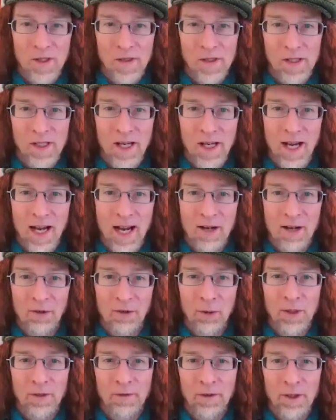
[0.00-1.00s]
Yeah, I
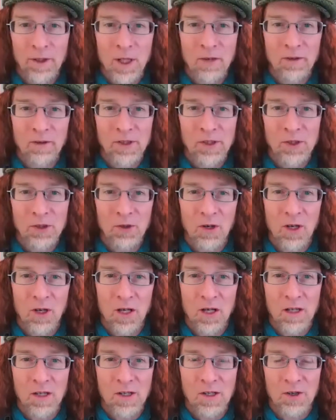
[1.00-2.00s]
really feel you have a
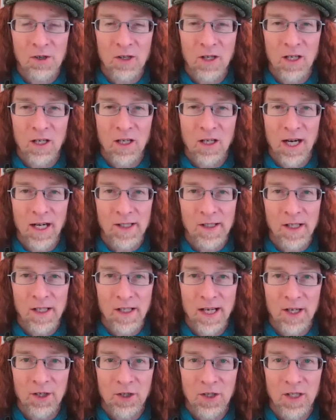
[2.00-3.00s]
strong goddess
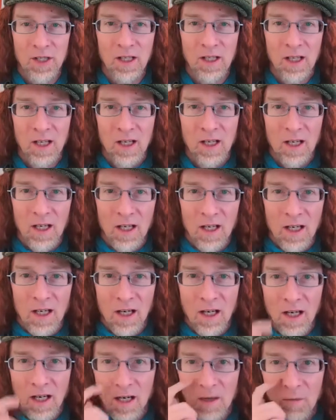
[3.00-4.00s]
connection.
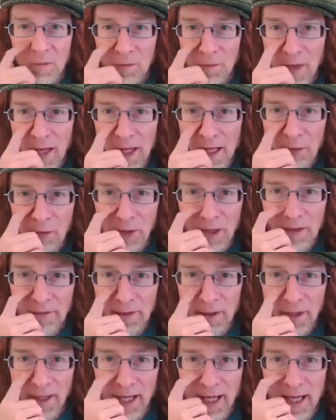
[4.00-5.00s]
I can really
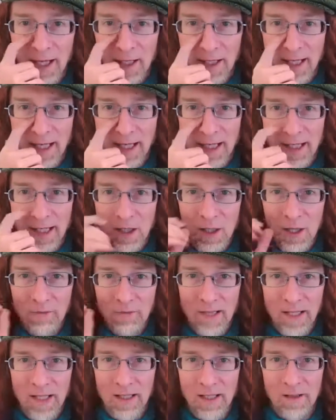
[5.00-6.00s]
feel that. Like you have
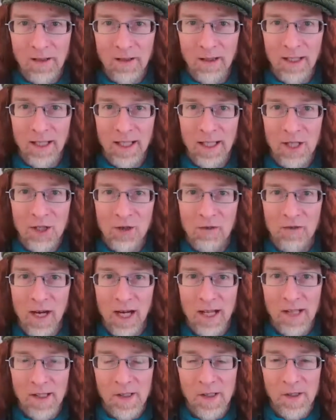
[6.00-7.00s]
like a lineage of
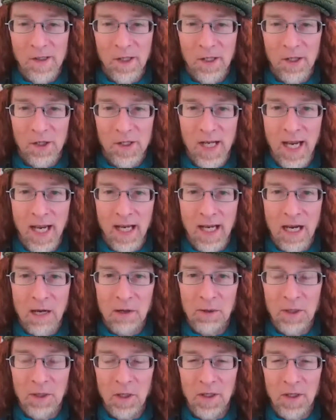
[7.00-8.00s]
goddesses that are just hanging out with you all the